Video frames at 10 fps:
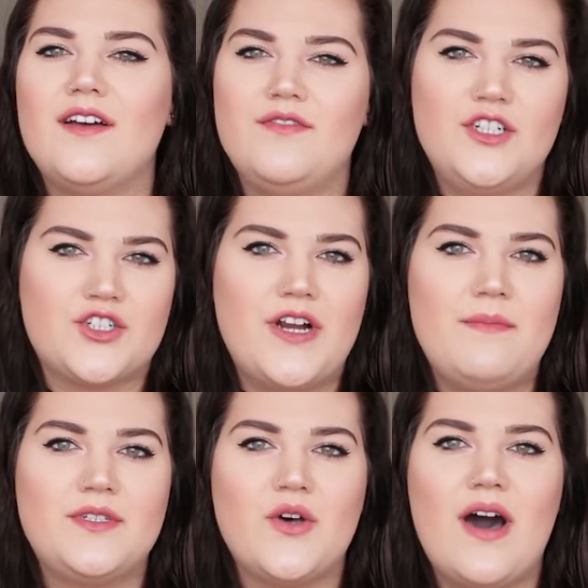of the
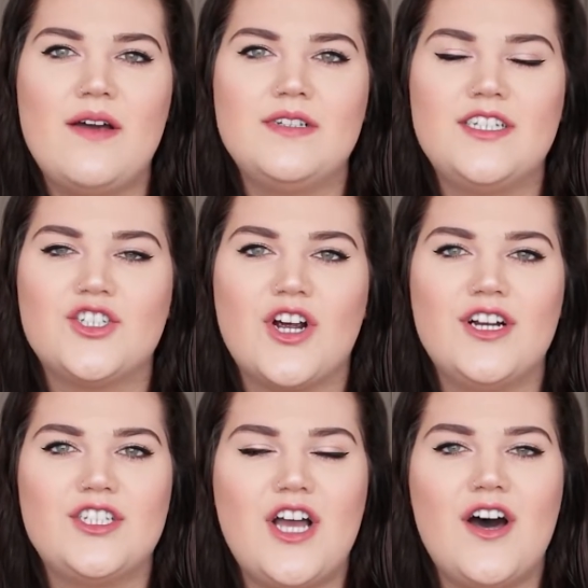trip. So I was in
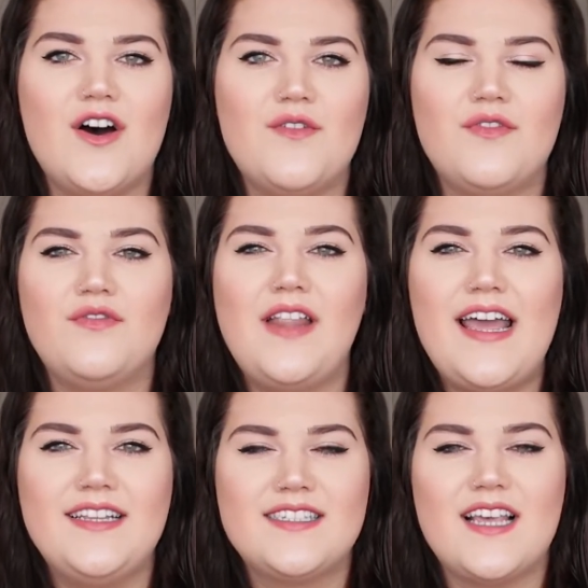charge of
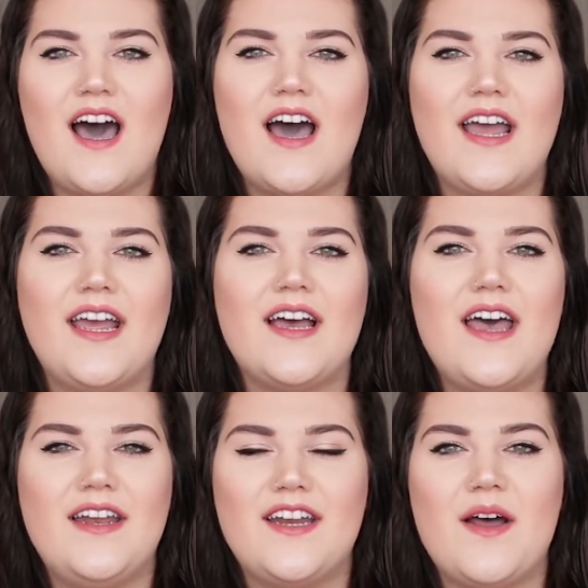flights. I
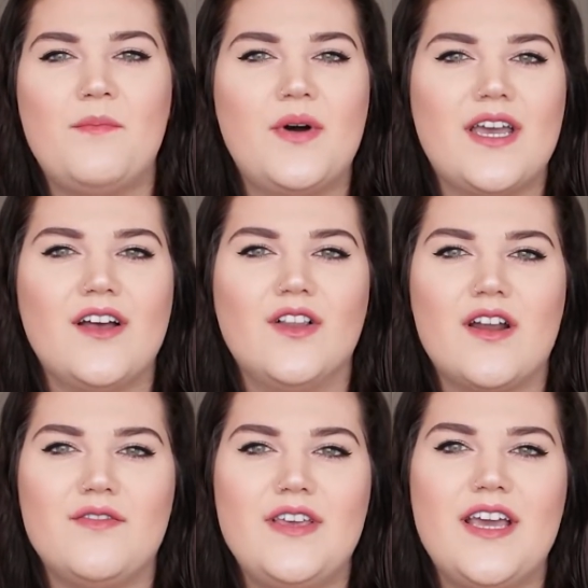ended up booking a lot
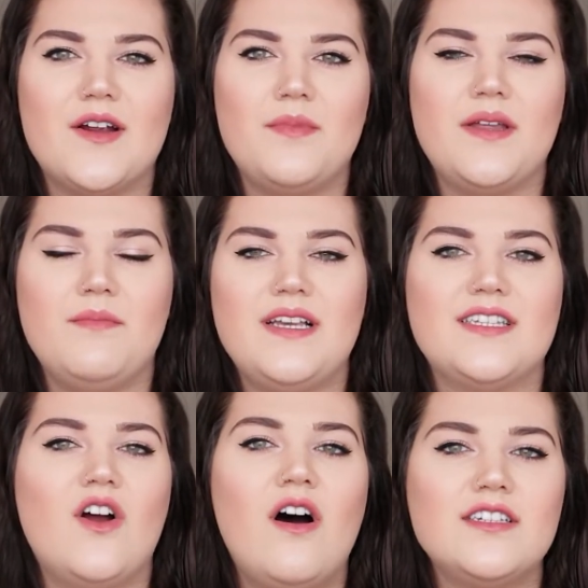of the Airbnbs
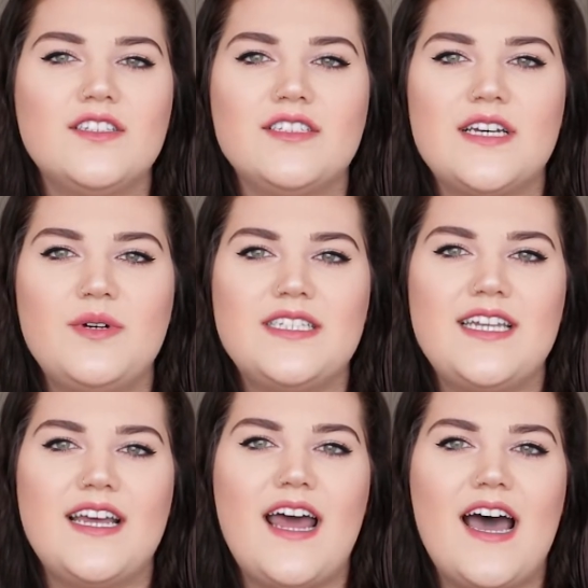and hostels that we
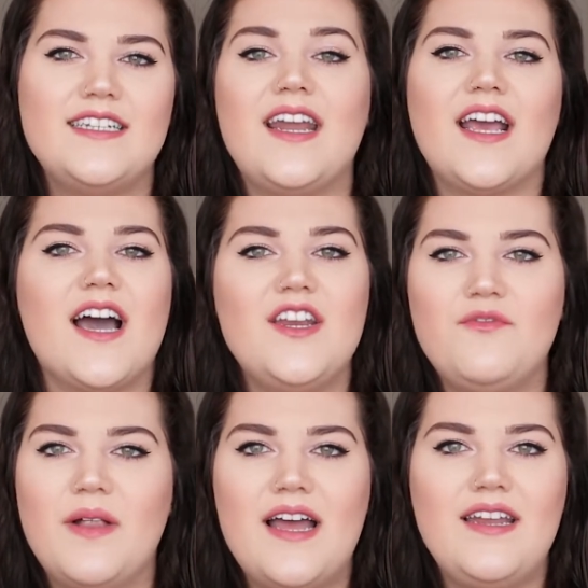stayed at, and I kind of
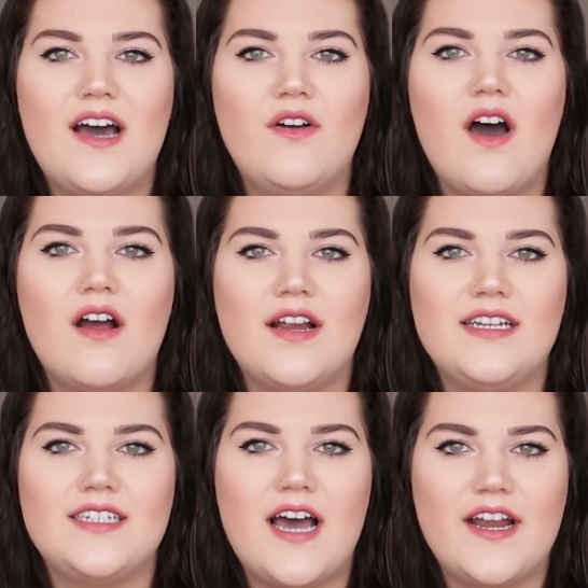planned out our
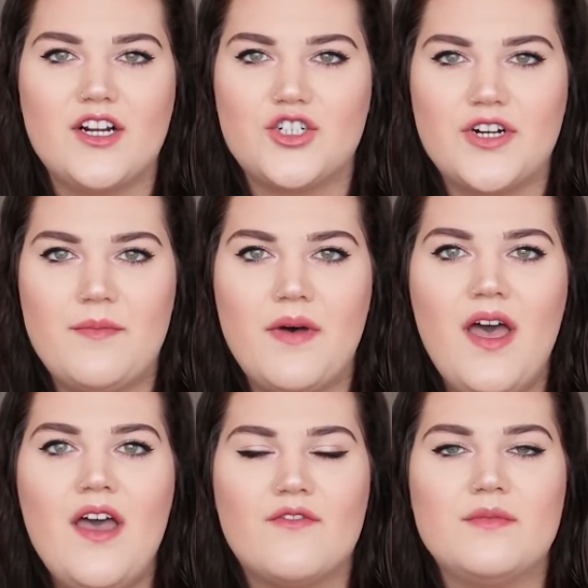entire trip
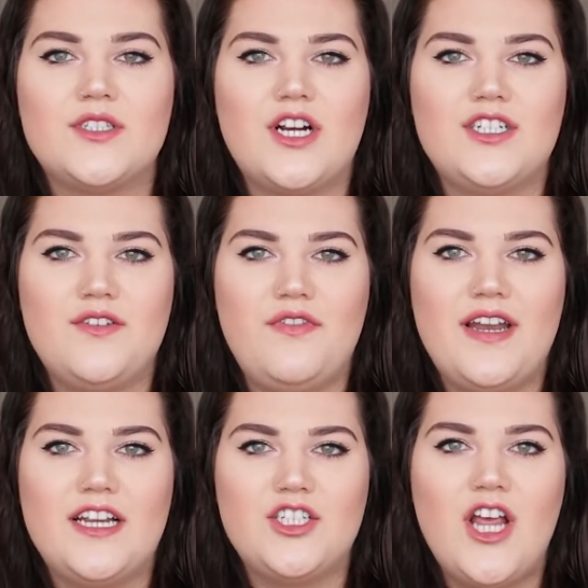from start to
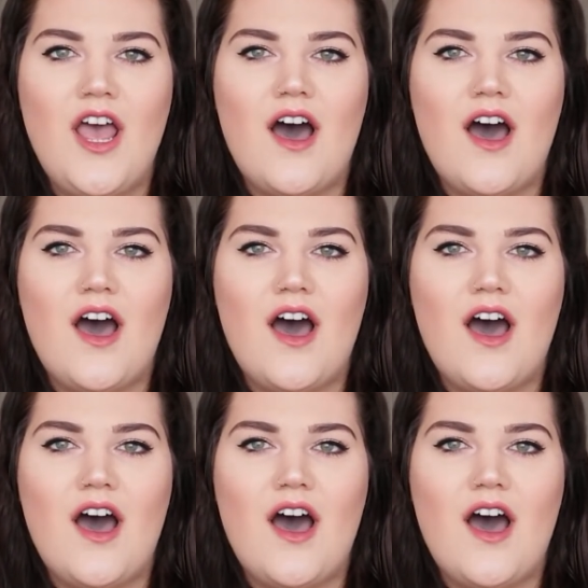finish